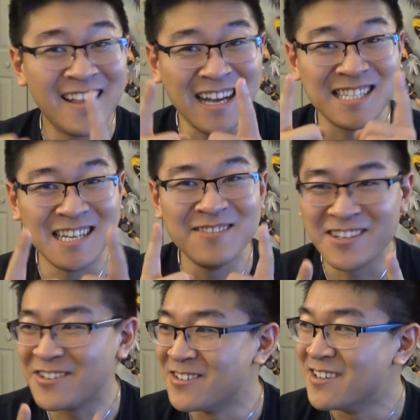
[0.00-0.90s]
That's gonna
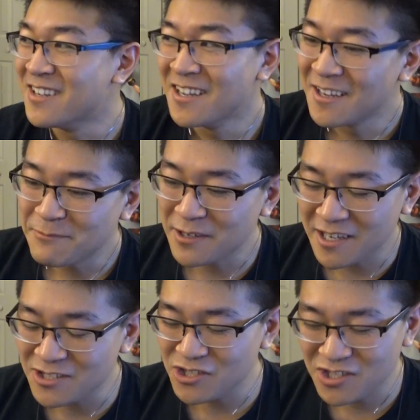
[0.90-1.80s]
be cool. But
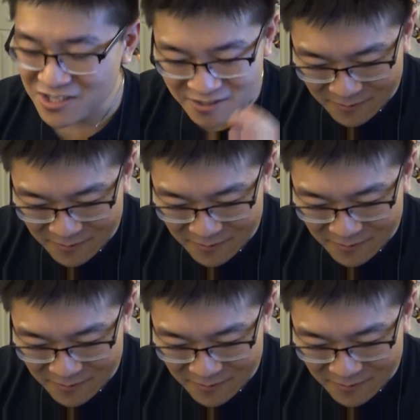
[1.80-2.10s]
it's just,